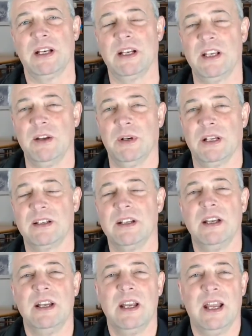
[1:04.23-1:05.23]
unit.
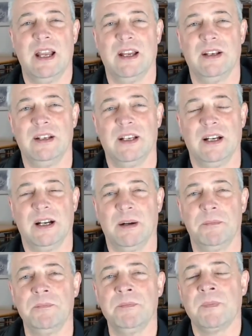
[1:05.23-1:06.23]
And
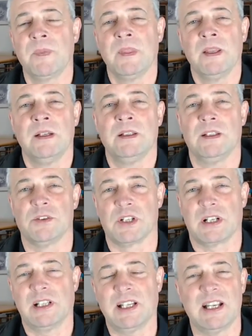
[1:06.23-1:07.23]
there's
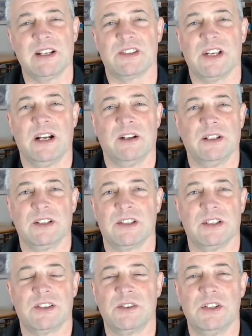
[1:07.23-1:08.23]
a clicking sound. As
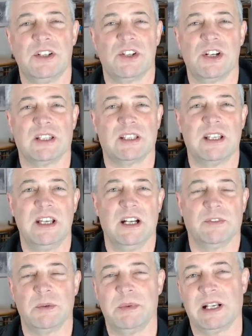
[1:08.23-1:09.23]
soon as you shut the key
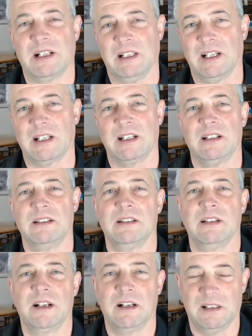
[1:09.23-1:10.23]
off, there'd be a click,
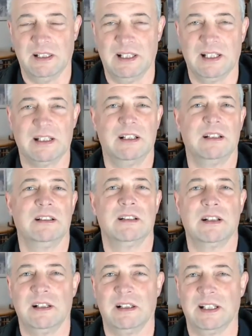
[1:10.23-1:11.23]
click,
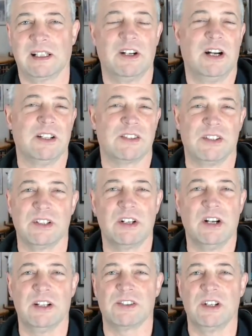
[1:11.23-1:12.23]
click,
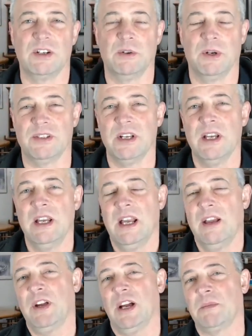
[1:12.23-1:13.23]
constant noise.
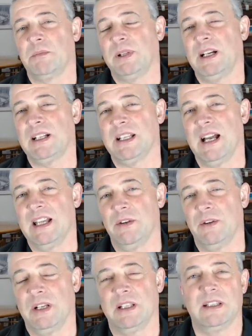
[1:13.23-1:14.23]
If you unplug that
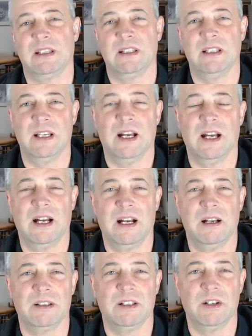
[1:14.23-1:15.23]
unit,
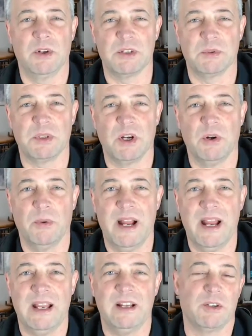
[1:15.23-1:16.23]
the noise would go
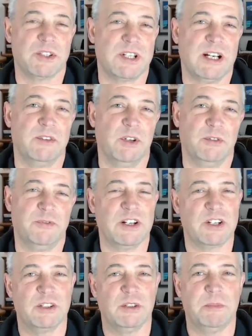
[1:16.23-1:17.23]
away. Of course, you have no
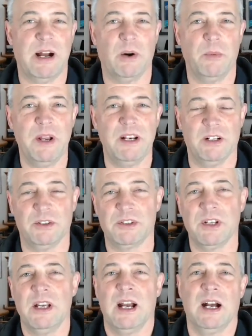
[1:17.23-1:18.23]
functional power windows,
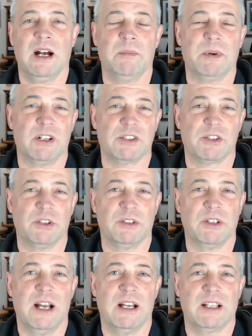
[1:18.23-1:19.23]
but
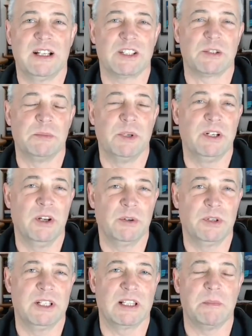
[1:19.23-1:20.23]
also the customer had
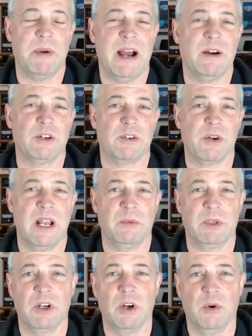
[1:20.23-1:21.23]
noted that the power drain
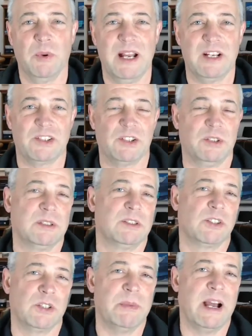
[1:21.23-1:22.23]
would go away, so
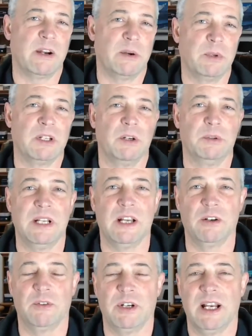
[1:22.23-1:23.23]
the battery wouldn't go
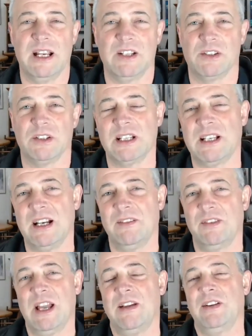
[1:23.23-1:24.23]
dead overnight. So that kind
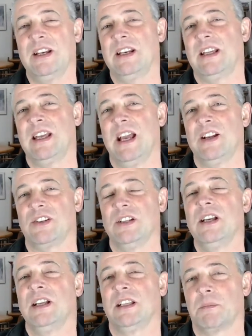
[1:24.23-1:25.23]
of gave an indication
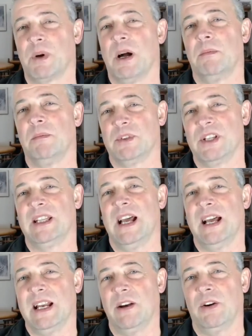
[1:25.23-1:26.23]
the problem was in
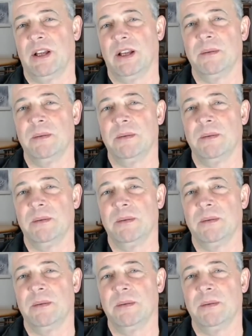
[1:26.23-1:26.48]
that area.